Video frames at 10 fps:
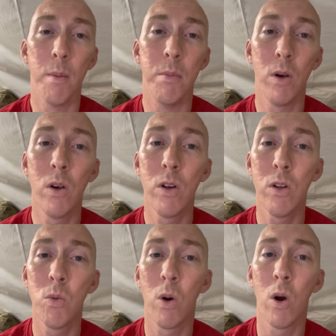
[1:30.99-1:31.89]
but
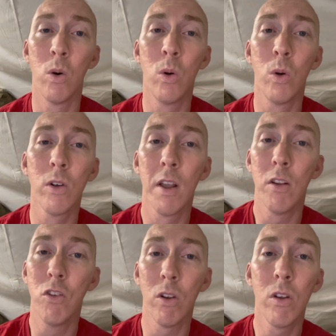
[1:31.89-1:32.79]
it won't
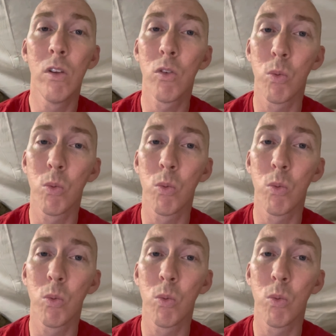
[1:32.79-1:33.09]
just